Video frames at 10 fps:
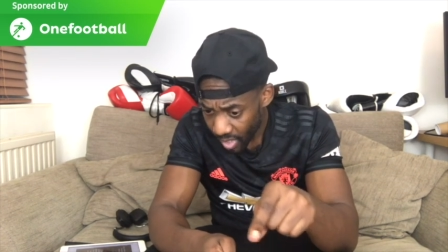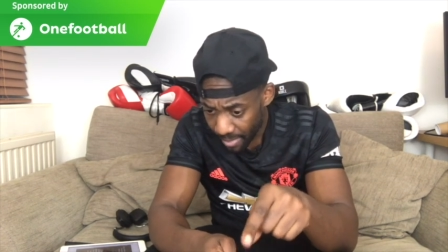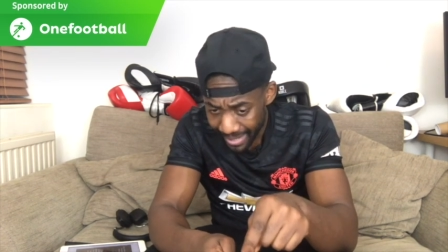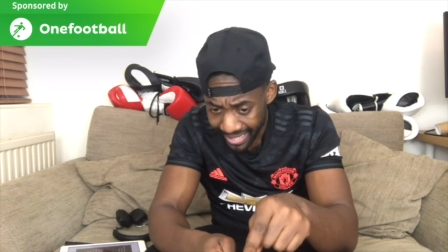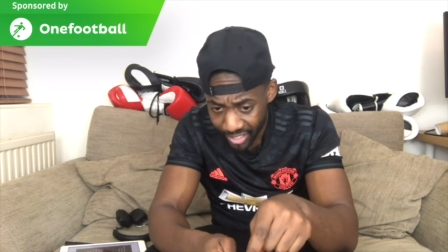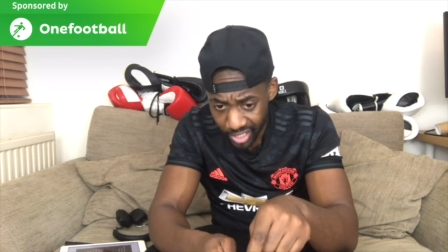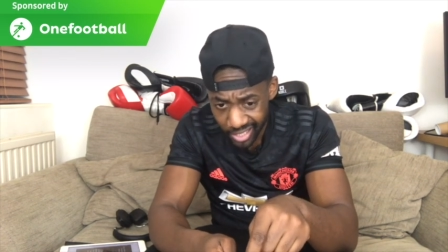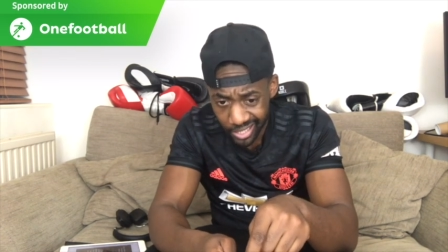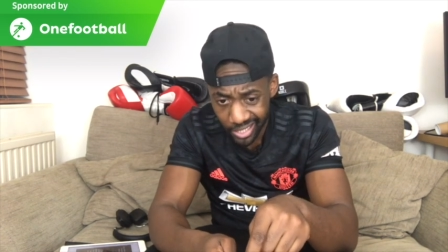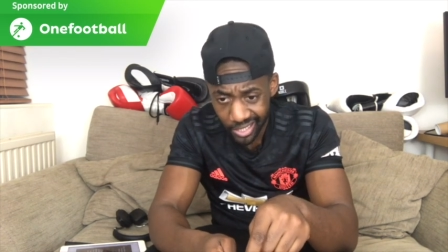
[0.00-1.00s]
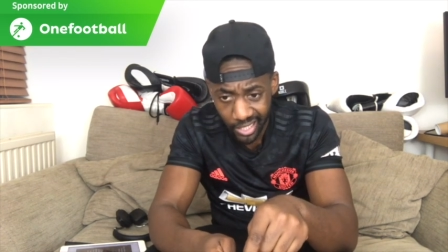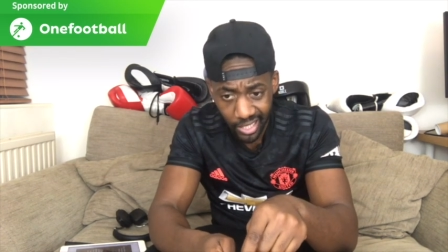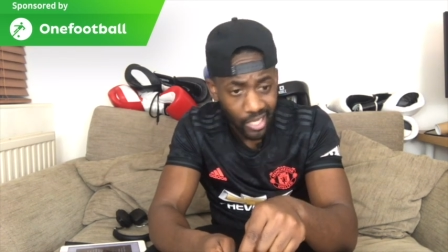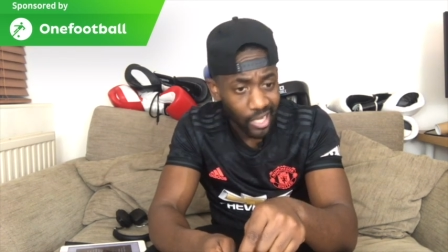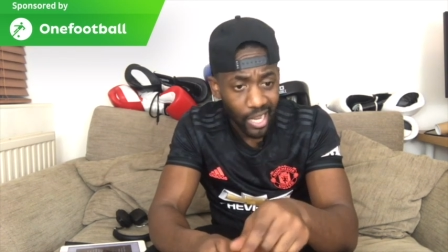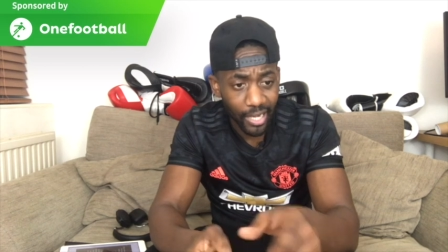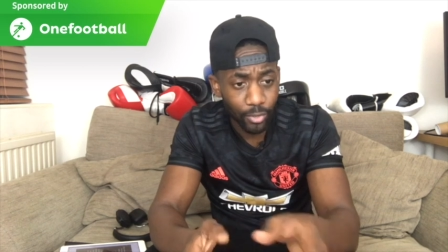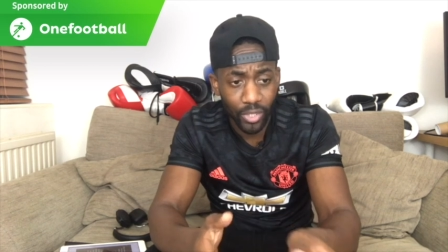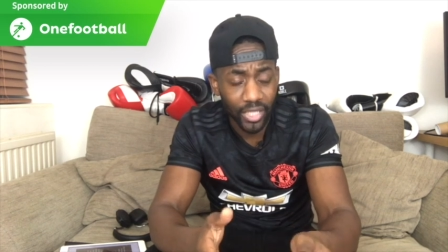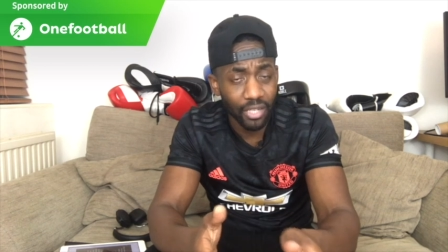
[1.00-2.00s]
Manchester City and
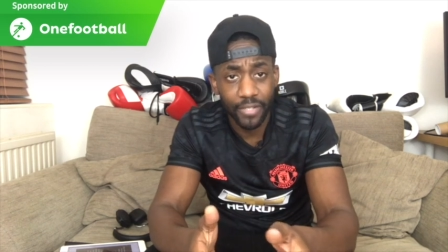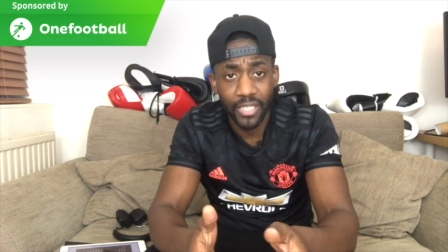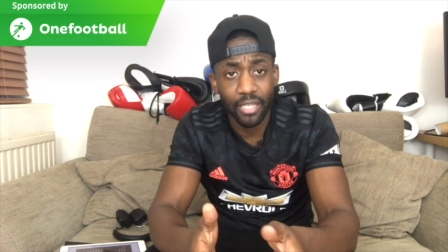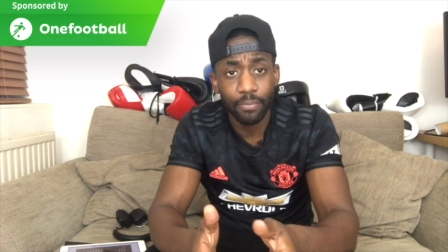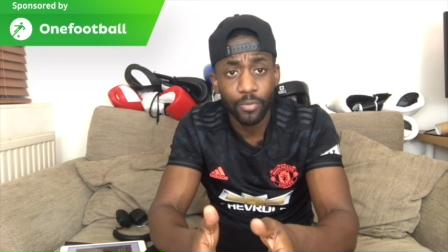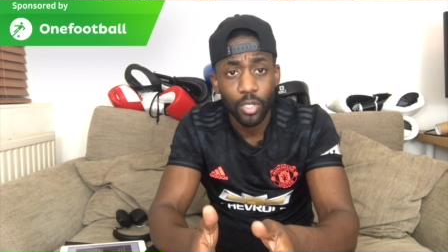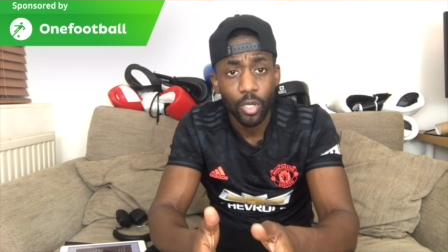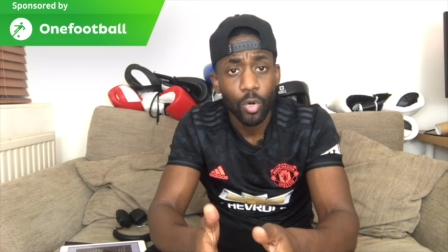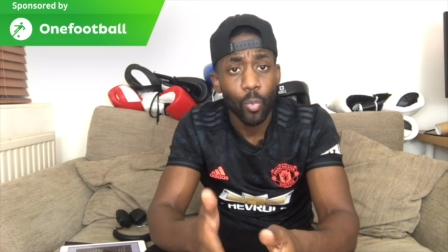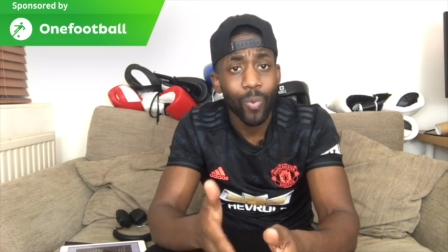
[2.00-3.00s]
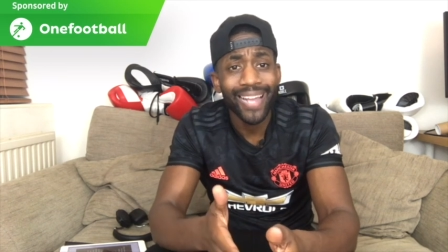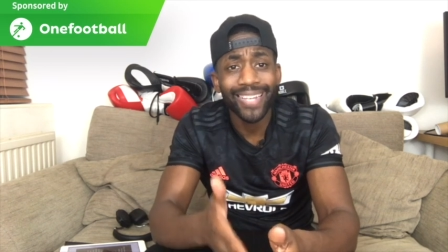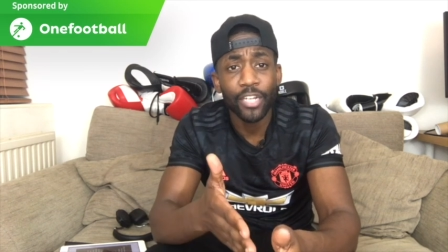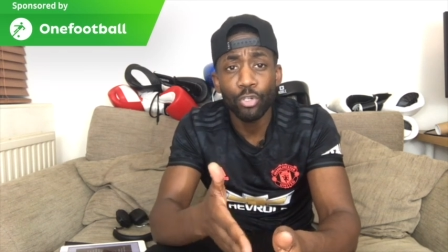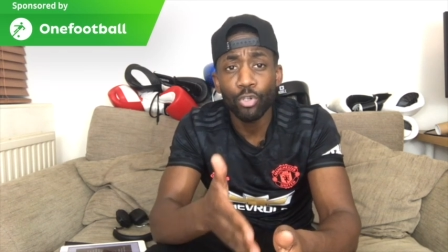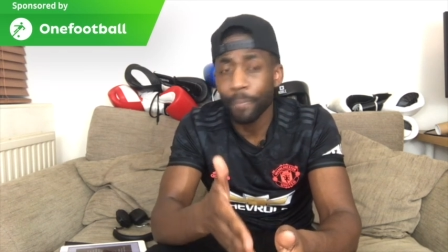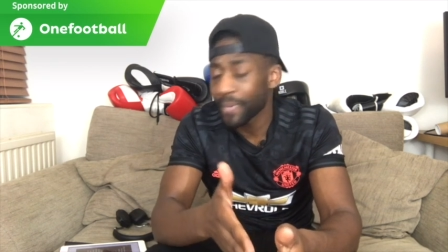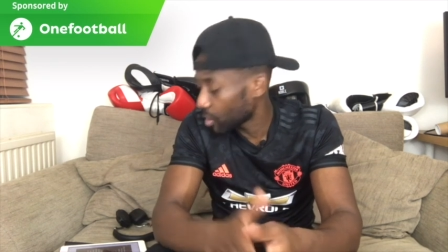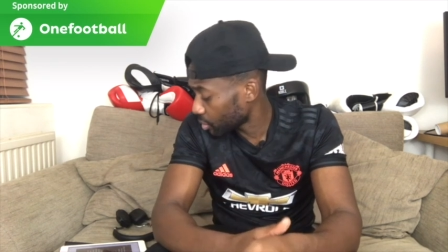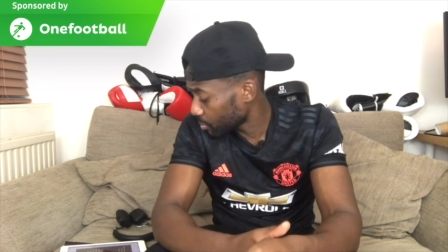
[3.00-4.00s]
all these other teams, why can you not
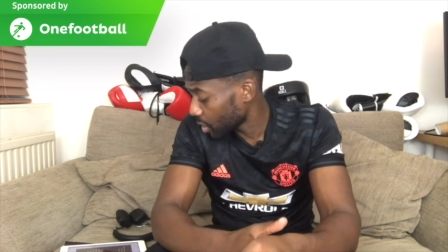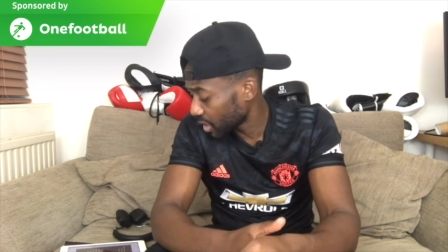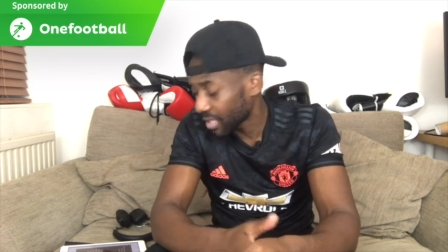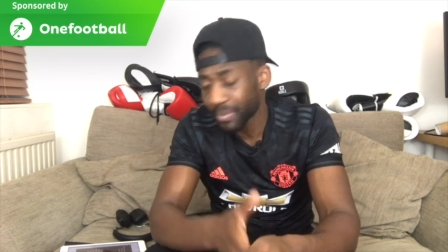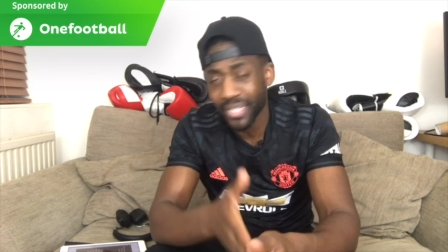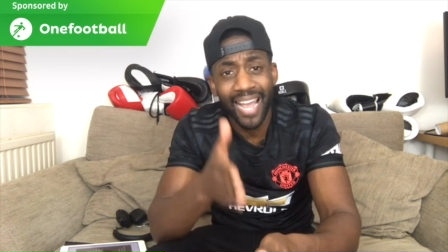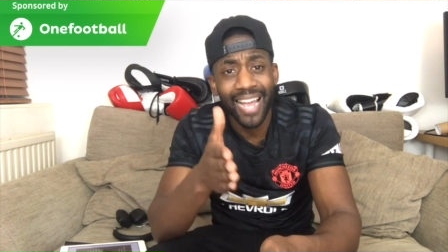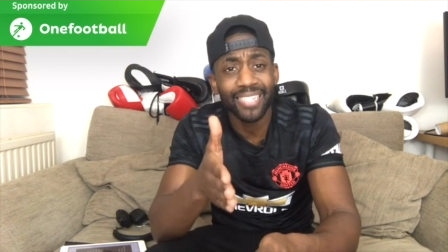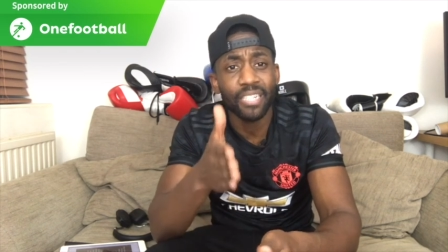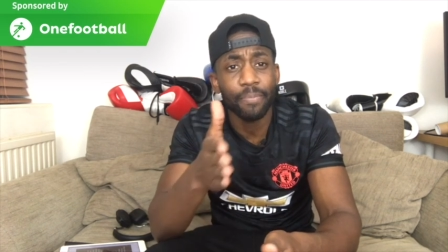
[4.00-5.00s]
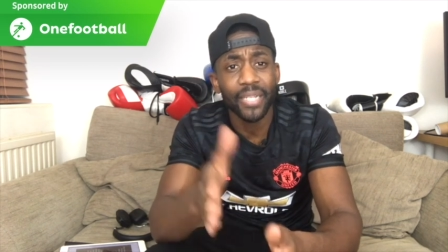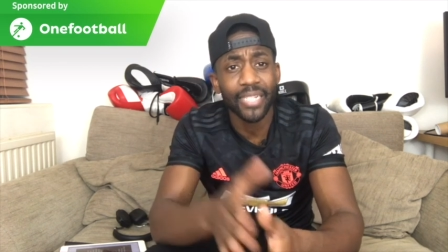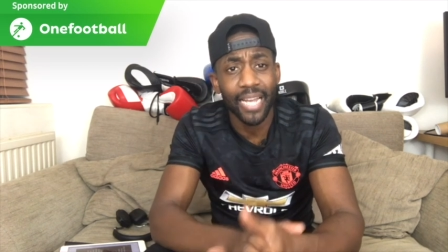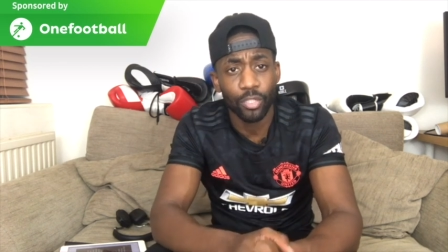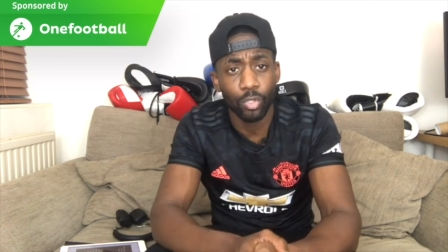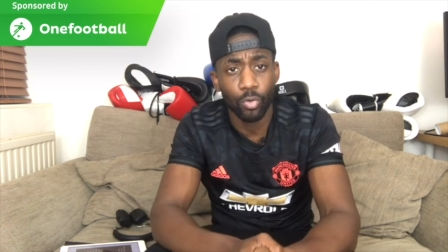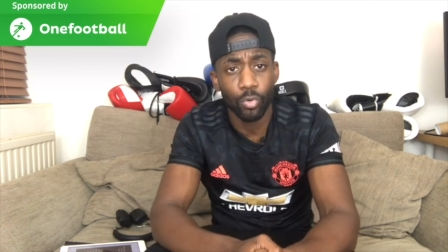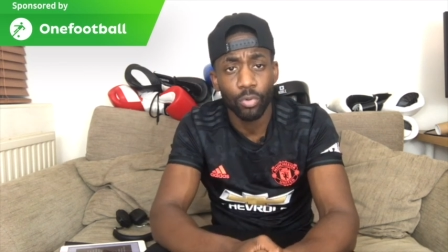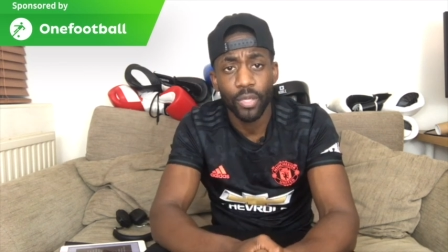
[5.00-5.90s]
beat the smaller teams? It has to be tactical.